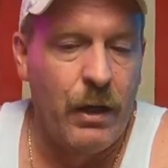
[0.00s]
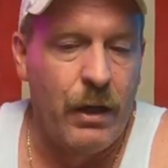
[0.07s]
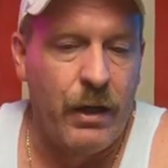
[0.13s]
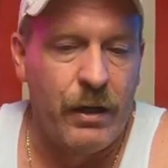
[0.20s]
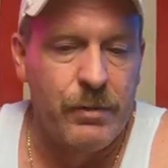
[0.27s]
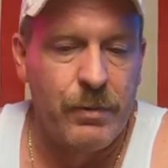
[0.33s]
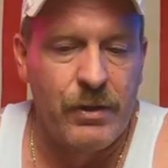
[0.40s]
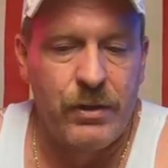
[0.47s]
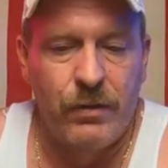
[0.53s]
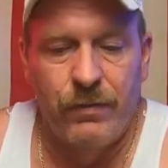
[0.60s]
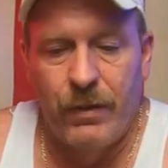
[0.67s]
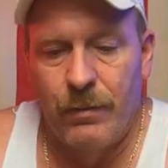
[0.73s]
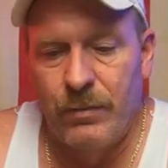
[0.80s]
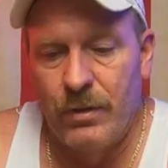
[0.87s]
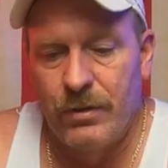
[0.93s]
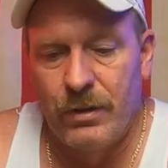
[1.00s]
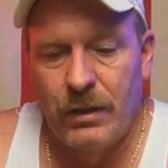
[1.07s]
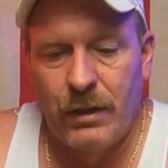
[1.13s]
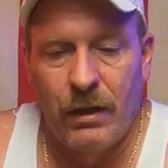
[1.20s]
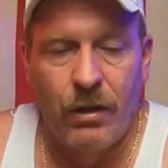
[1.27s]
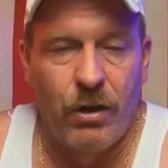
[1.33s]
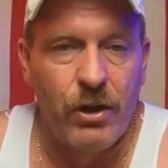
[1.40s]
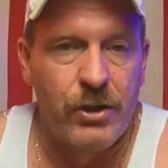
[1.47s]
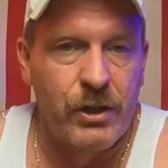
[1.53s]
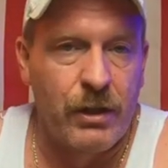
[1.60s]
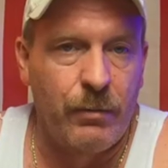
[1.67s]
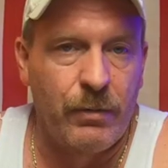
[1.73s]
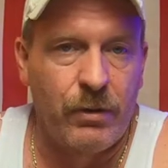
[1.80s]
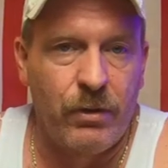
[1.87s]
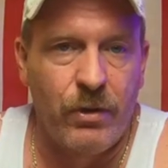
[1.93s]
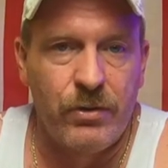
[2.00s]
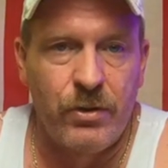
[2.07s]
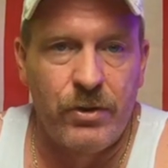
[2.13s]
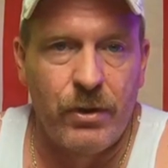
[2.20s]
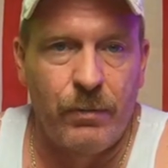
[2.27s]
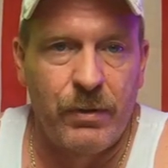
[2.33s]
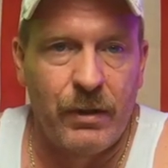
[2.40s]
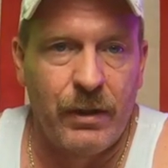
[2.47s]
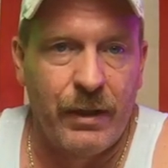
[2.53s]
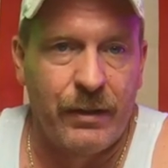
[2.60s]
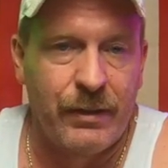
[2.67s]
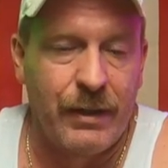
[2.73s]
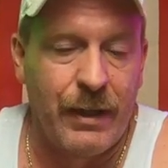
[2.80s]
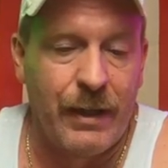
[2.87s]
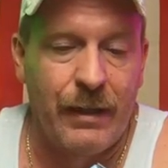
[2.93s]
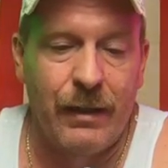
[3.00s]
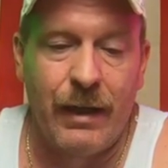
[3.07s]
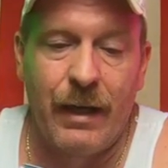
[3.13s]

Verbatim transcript: uh, especially if I'm using any harsh chemicals or something like that.